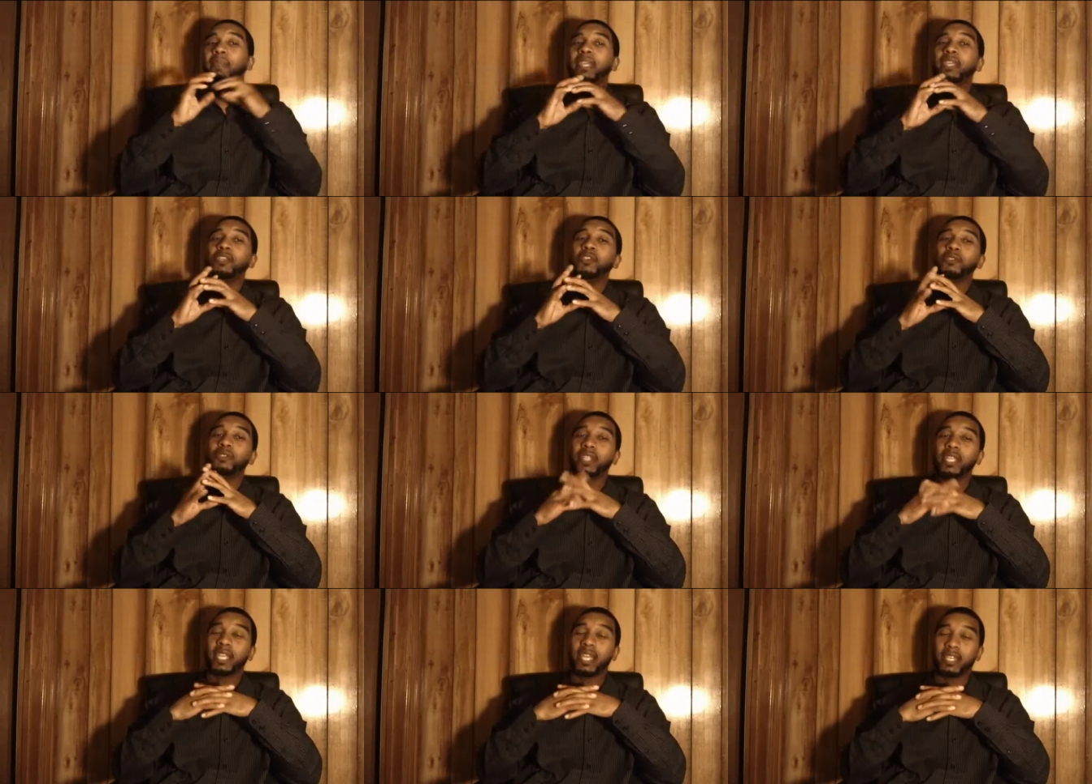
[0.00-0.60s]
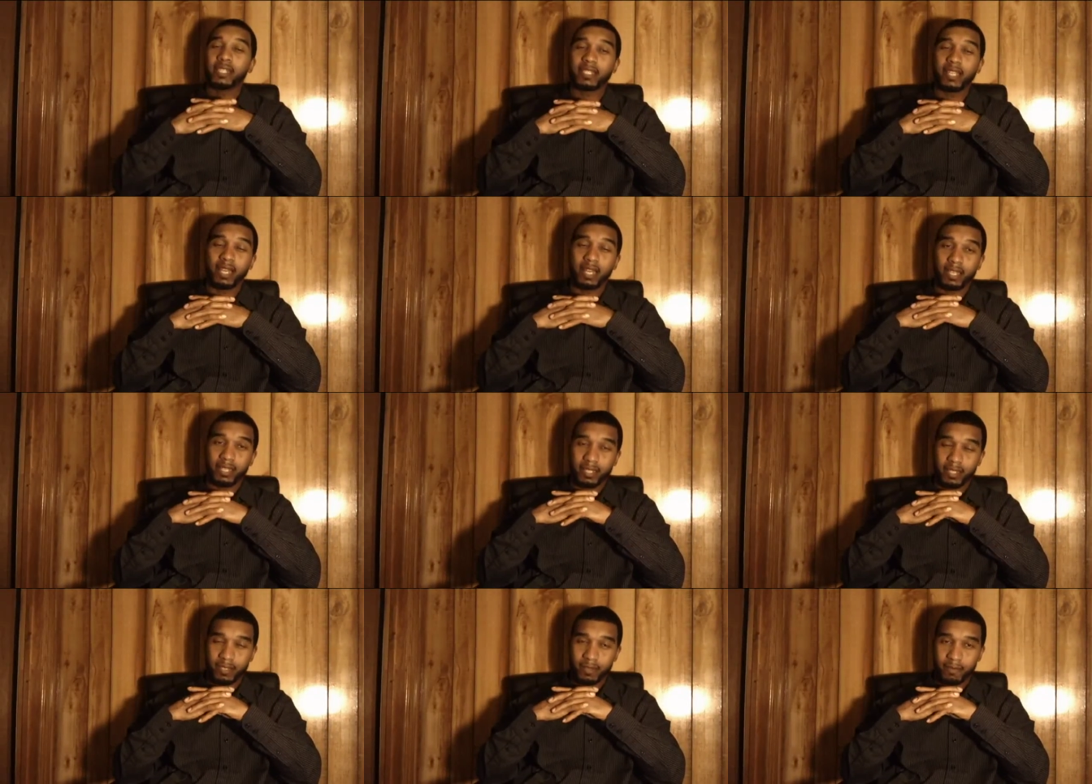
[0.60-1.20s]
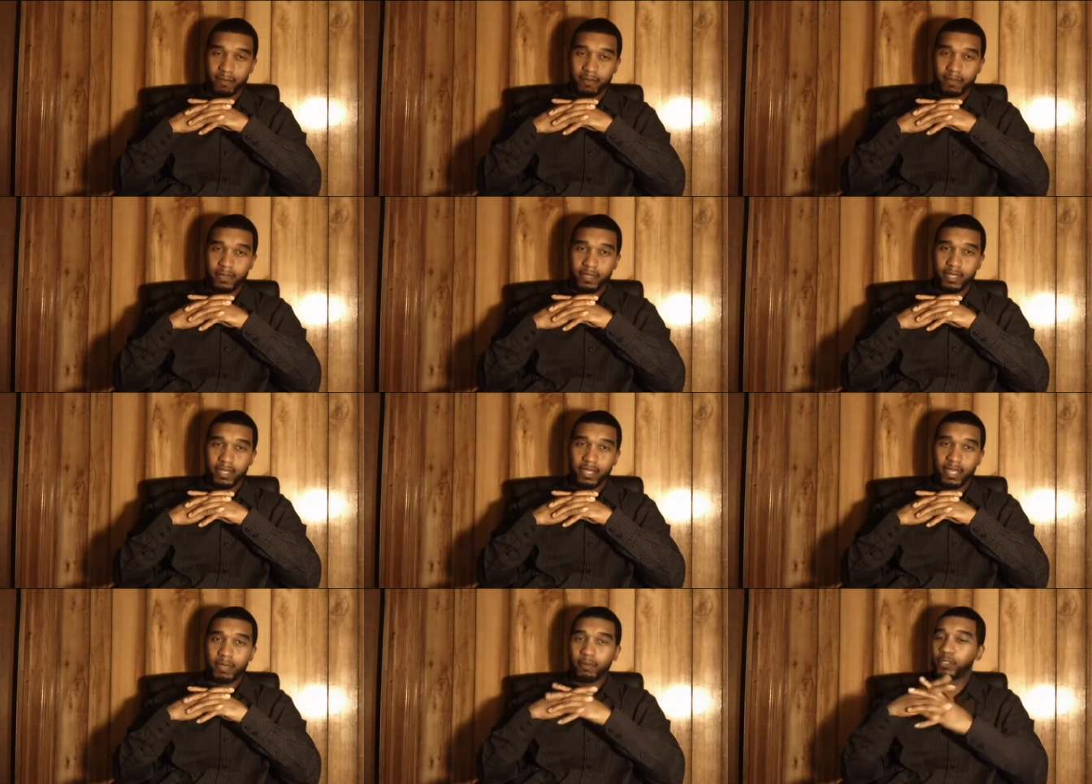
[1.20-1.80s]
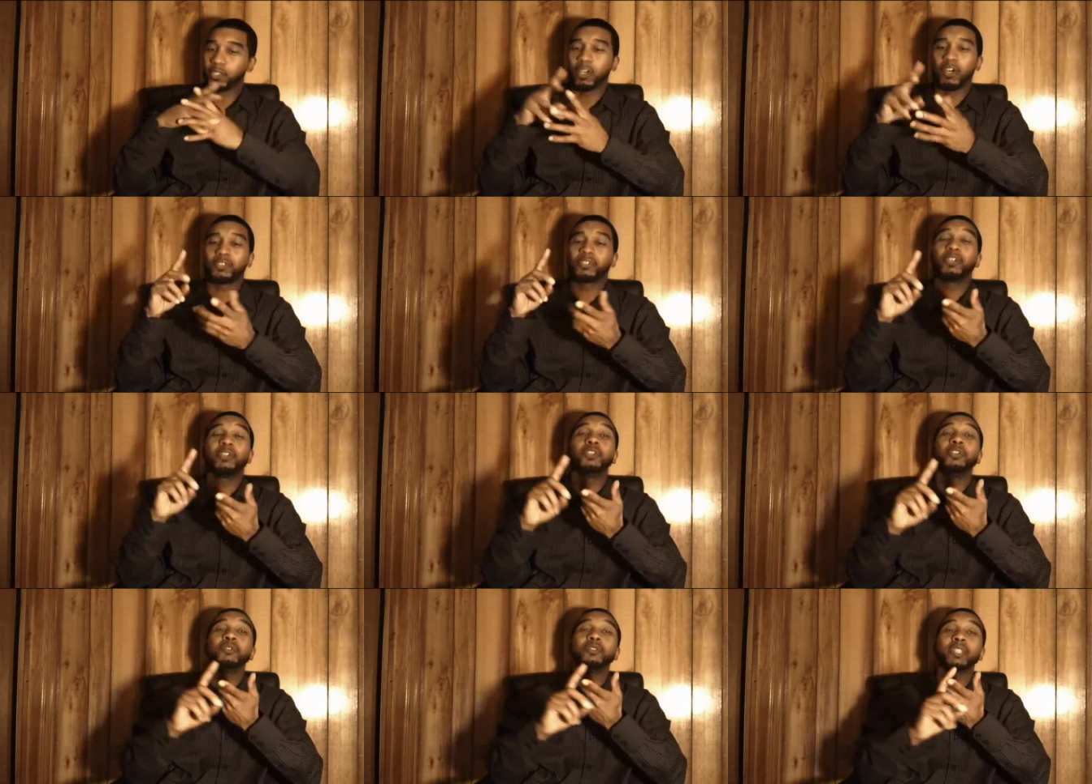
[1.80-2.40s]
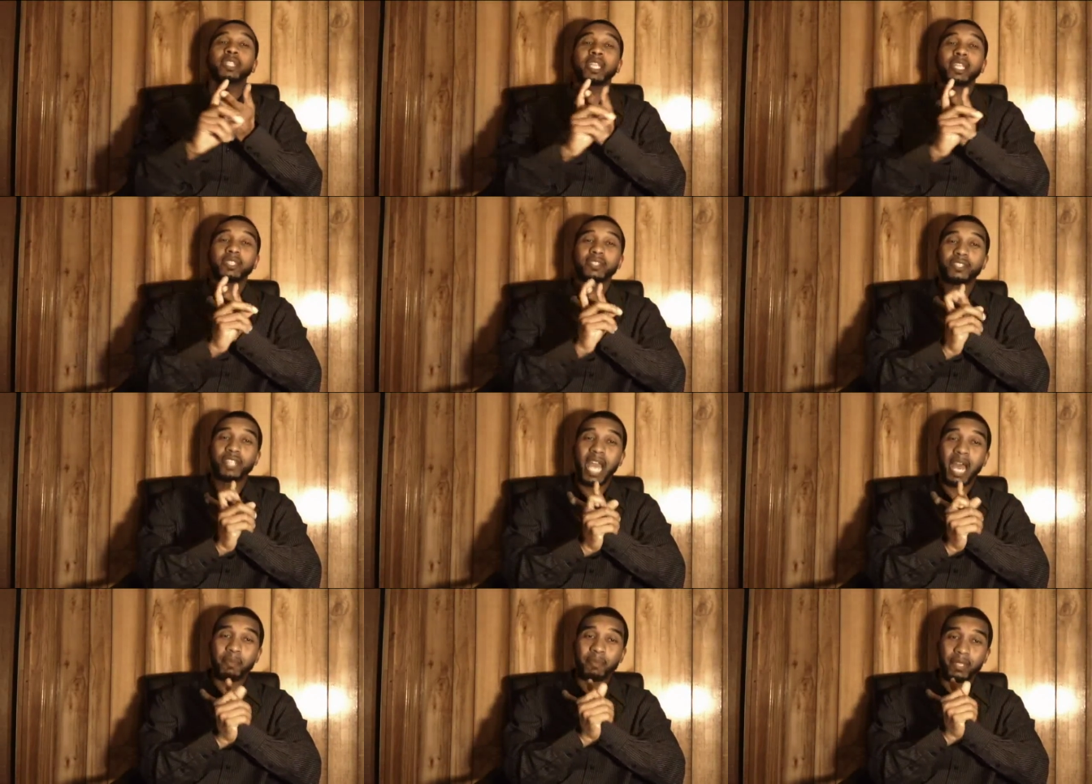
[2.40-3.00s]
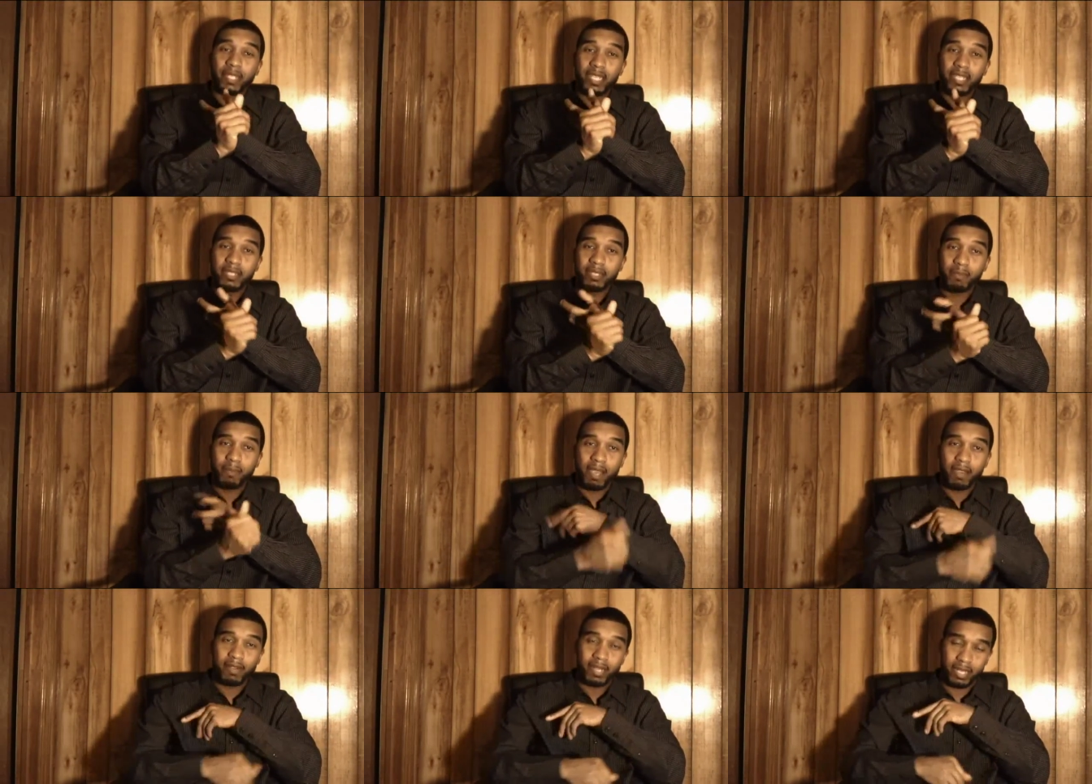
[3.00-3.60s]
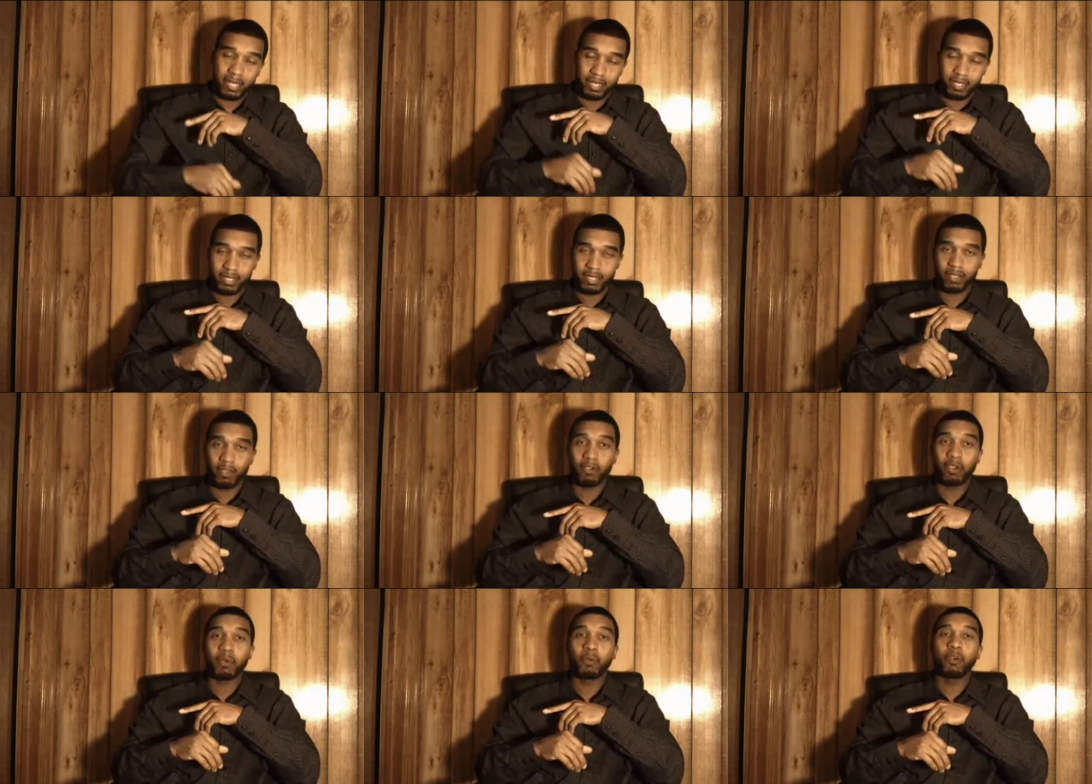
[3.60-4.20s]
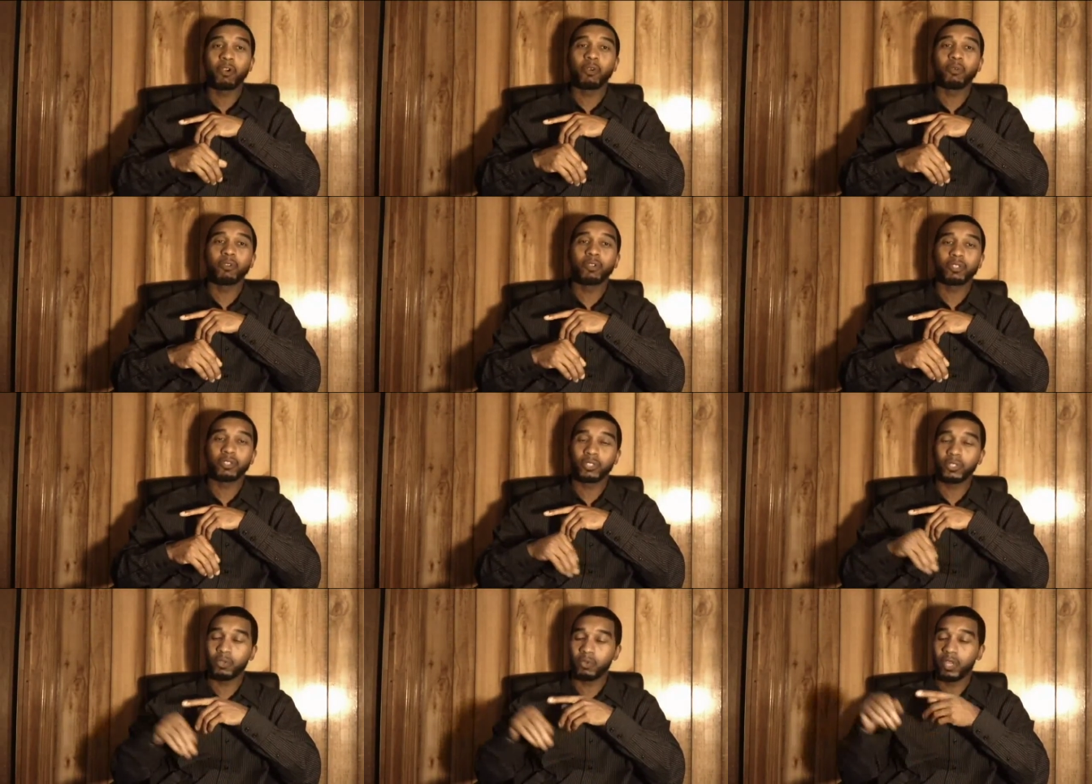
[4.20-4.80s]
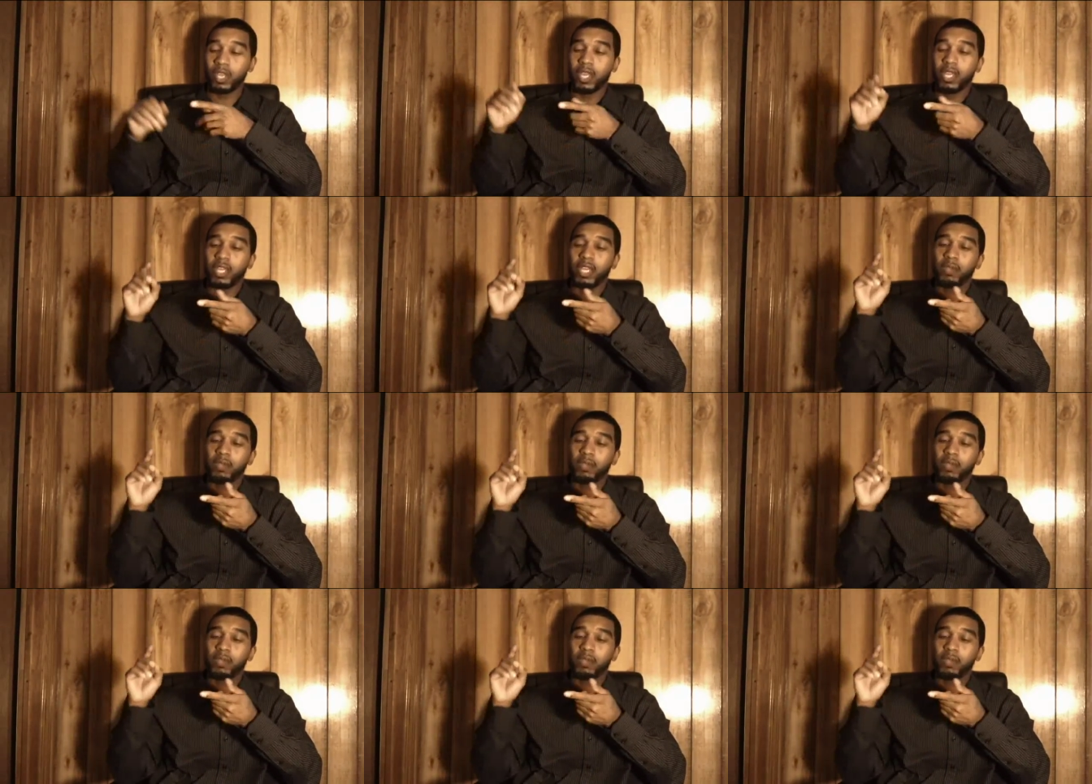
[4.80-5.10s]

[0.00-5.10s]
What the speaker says: being used against us. It was also used against Japanese Americans during World War II.